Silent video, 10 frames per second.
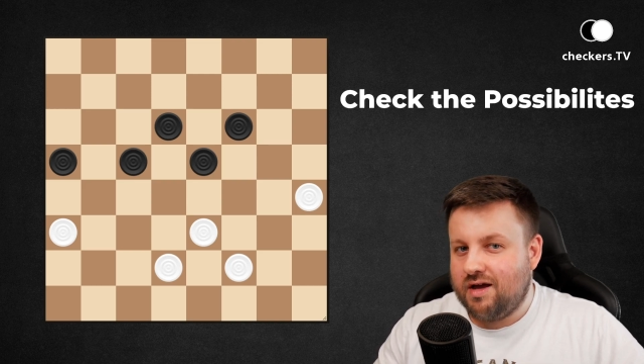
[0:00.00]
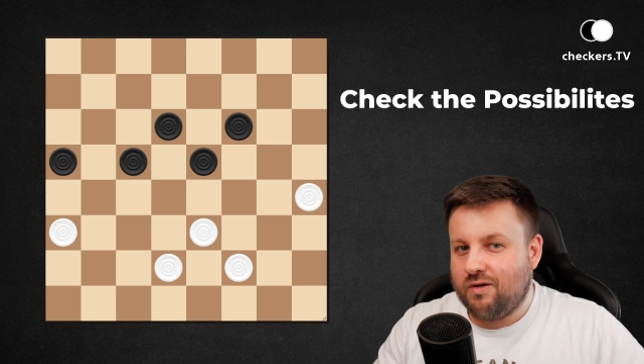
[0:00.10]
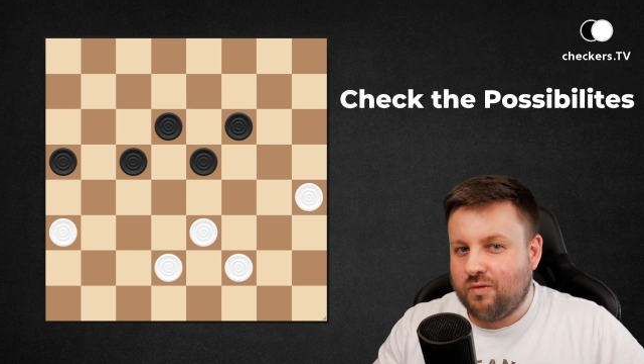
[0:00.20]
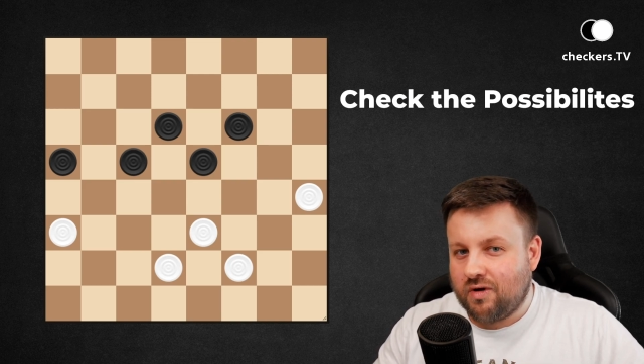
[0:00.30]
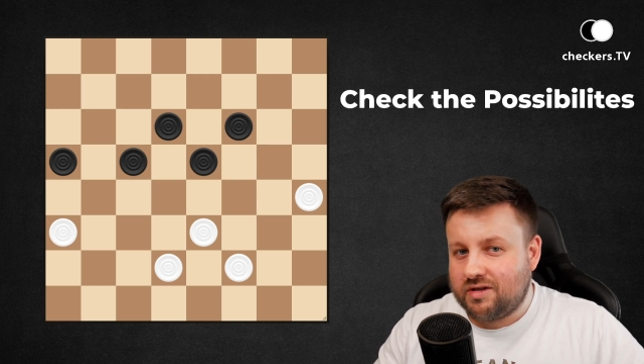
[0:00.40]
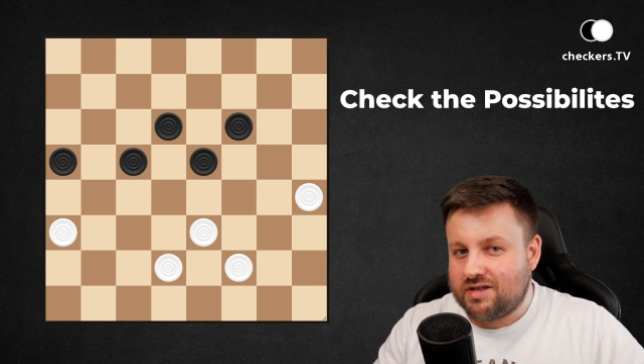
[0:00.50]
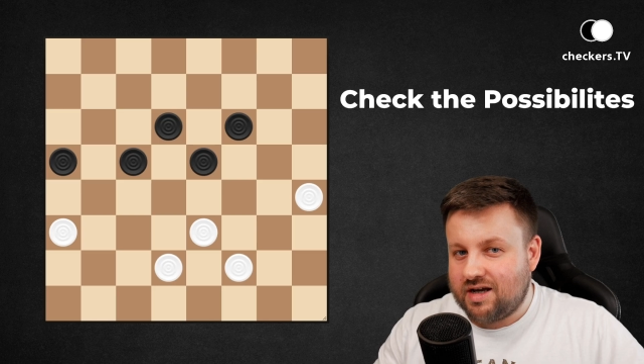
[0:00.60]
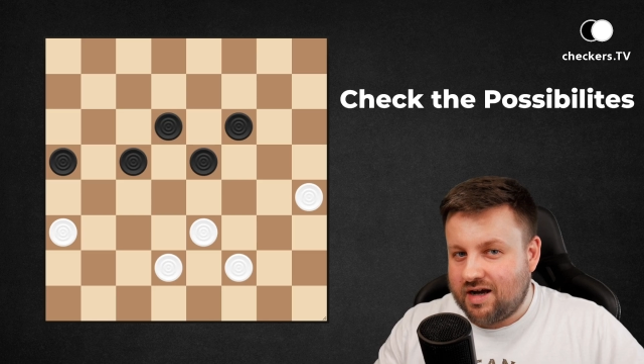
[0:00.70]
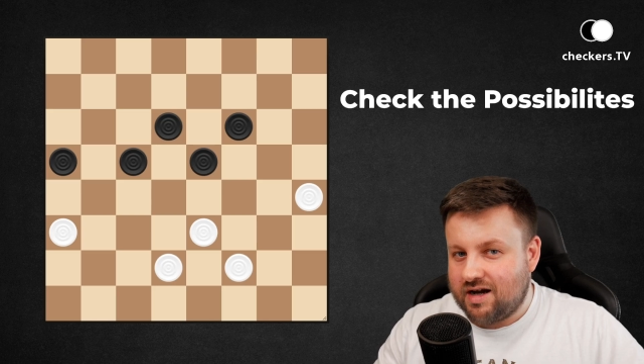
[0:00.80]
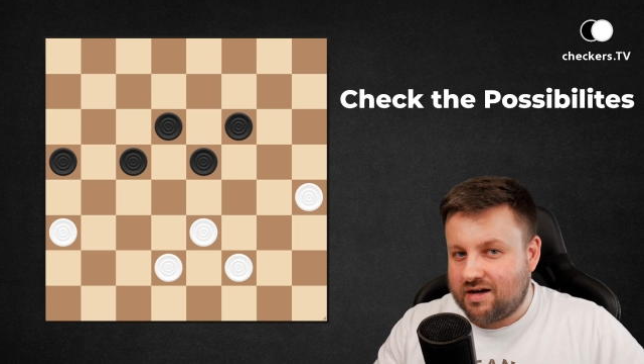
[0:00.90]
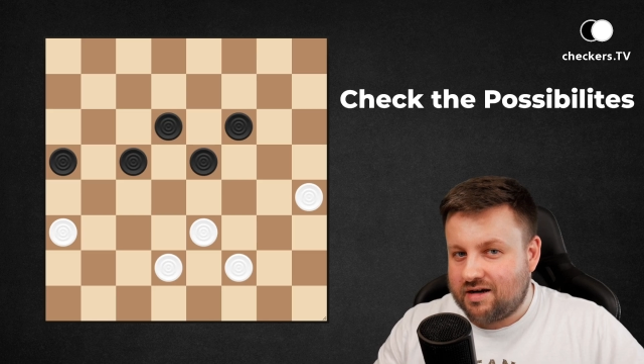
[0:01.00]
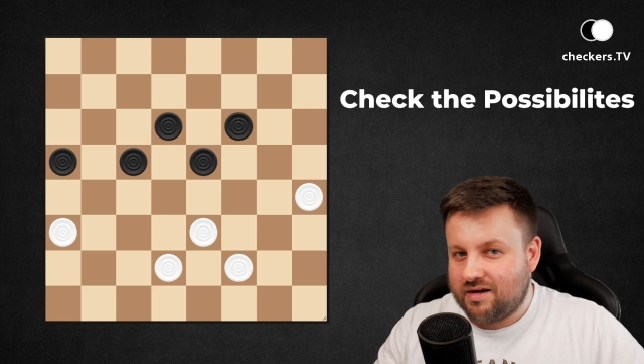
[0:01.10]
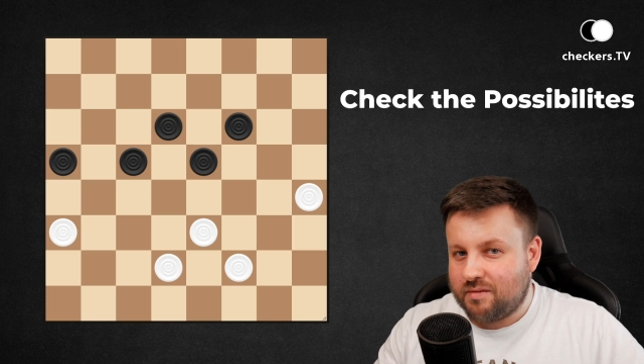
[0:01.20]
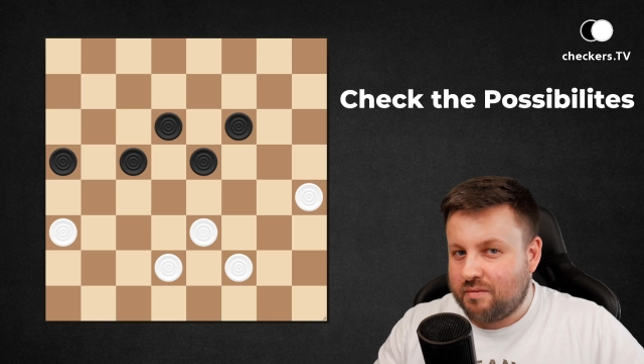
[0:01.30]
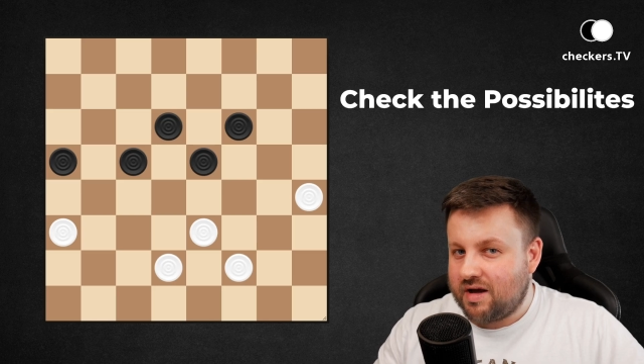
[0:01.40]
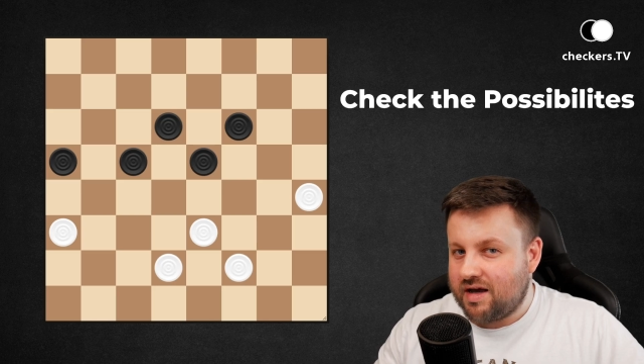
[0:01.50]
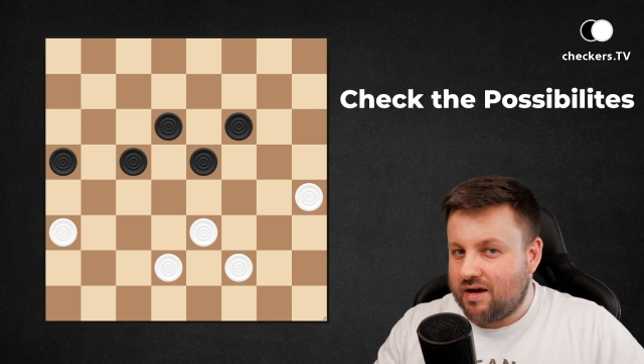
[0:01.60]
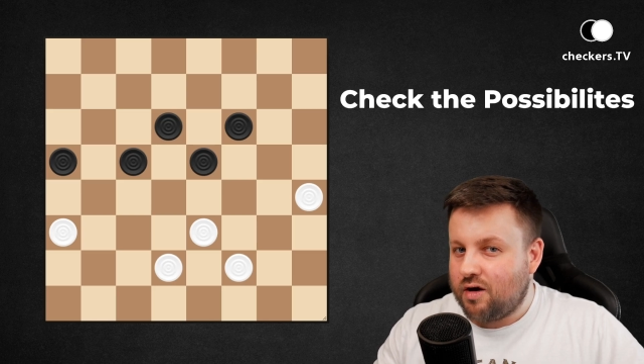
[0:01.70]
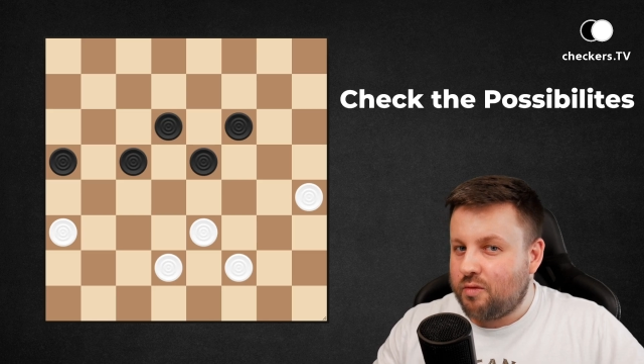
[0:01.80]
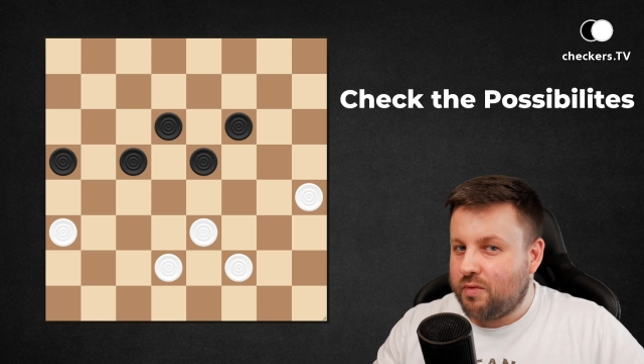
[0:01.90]
what are my
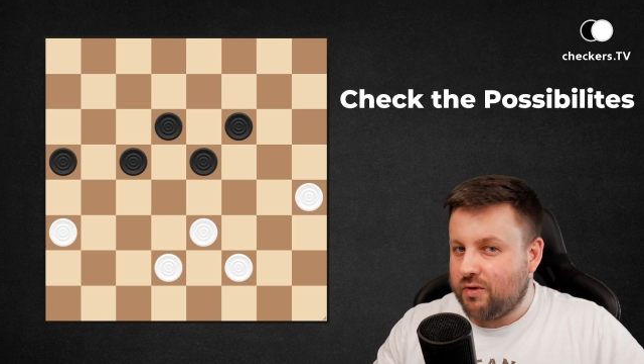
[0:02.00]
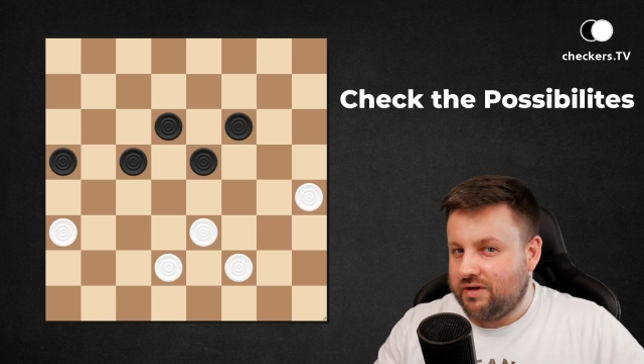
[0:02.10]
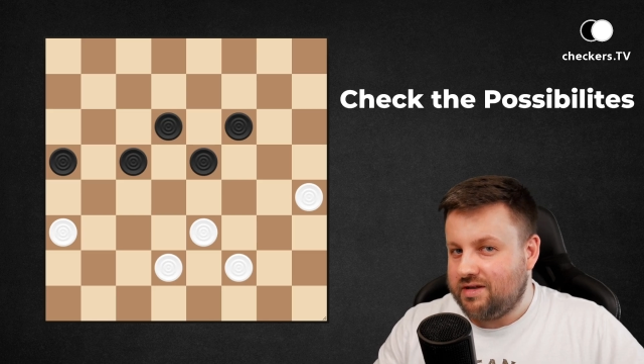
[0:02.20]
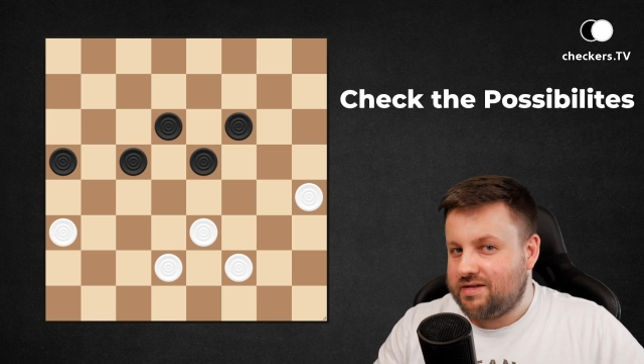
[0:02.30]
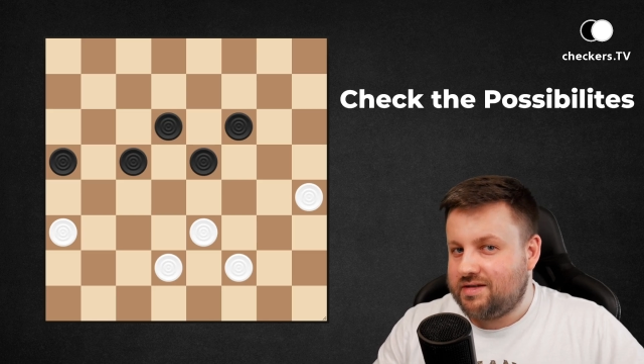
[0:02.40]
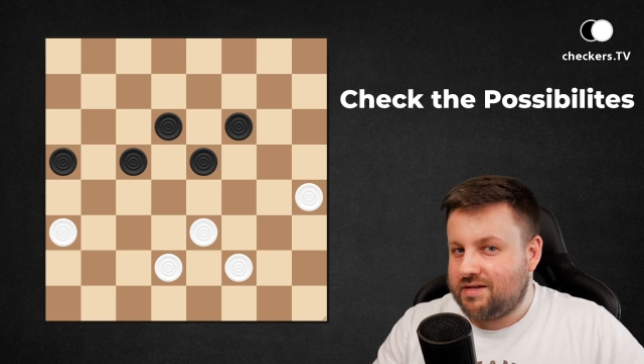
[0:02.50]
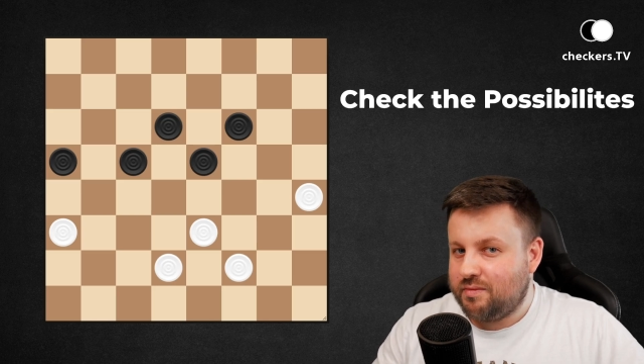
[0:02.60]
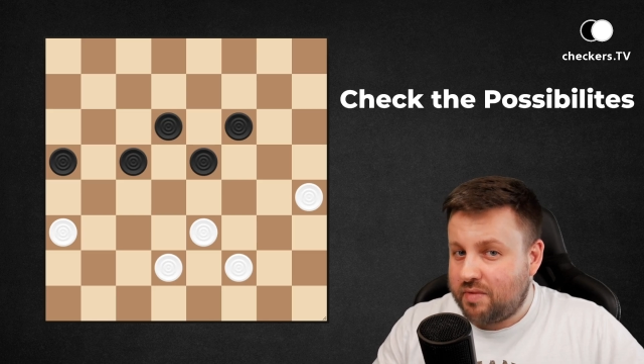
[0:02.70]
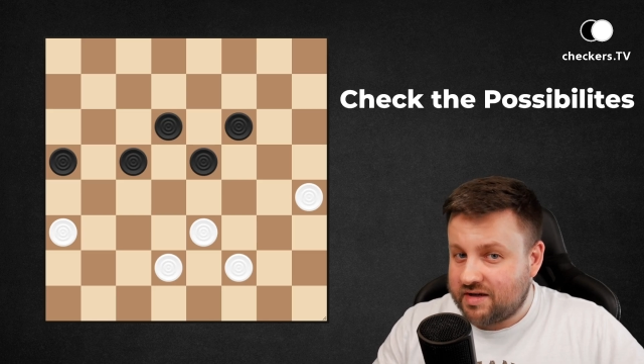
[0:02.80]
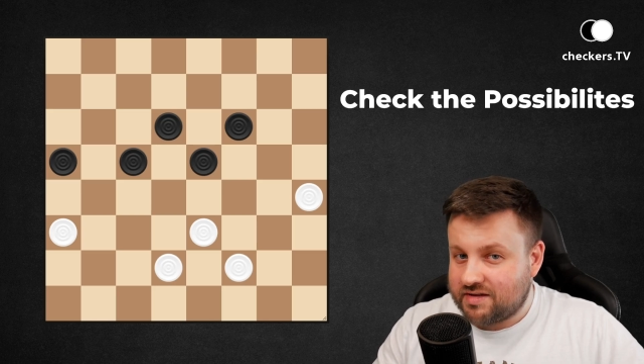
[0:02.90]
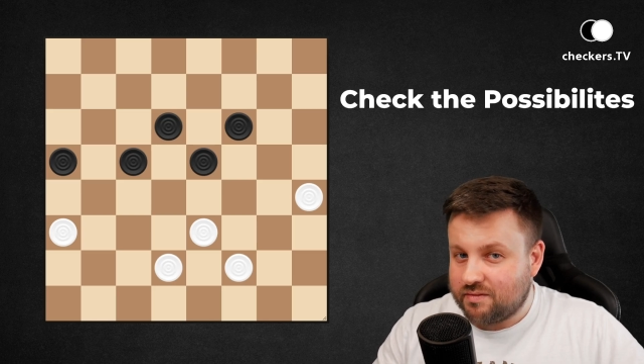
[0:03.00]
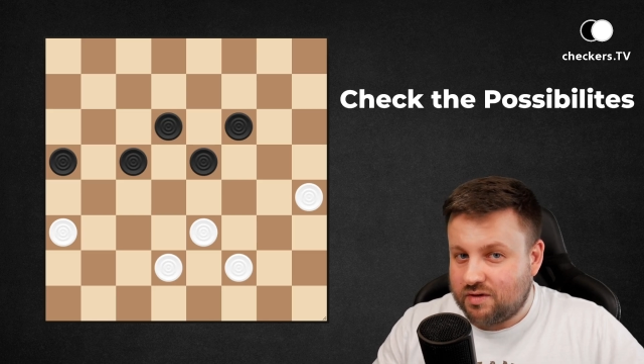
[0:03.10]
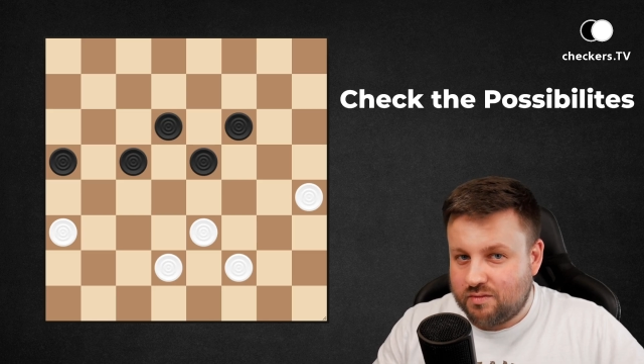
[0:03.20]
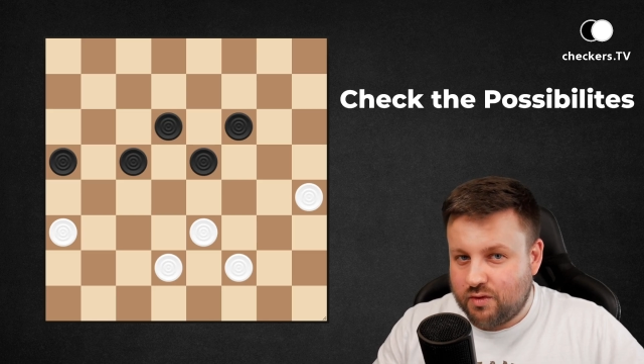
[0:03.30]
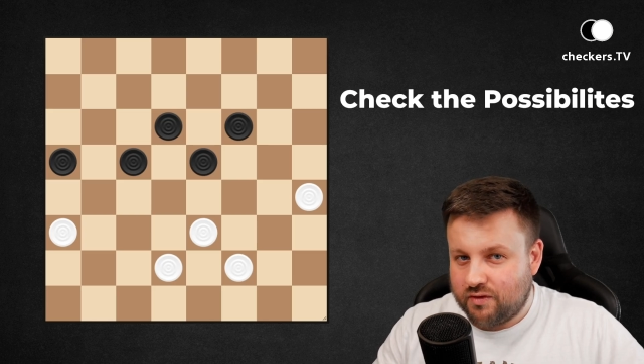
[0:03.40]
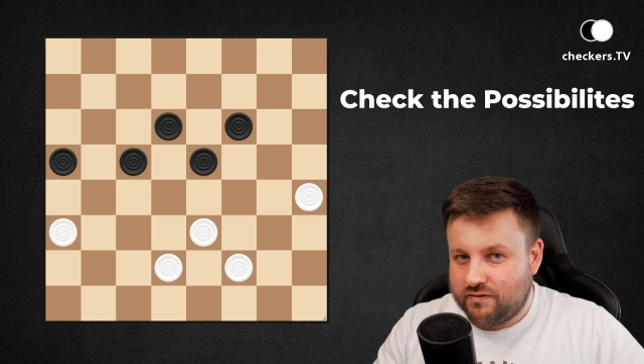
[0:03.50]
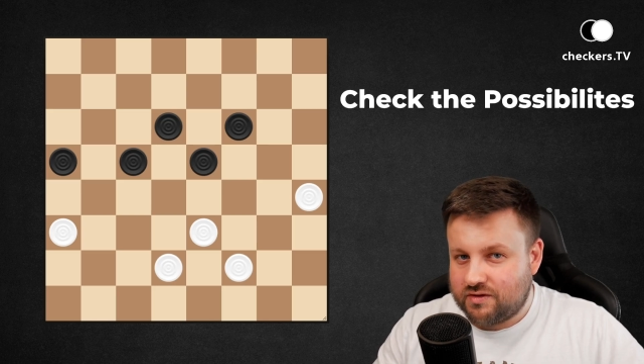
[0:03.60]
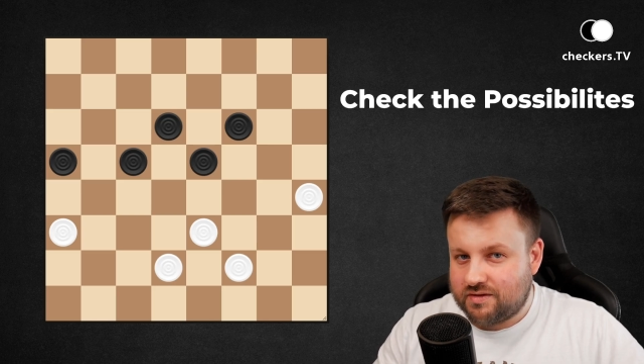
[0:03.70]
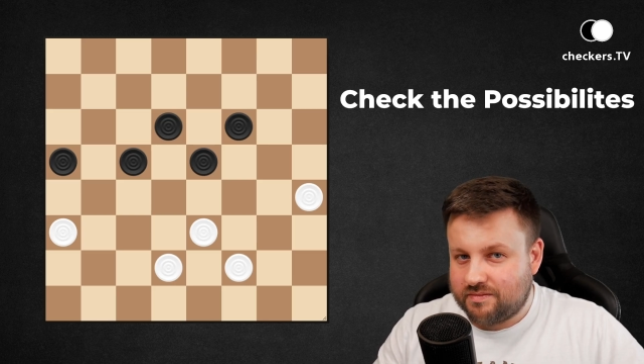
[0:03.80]
opponent's possible moves?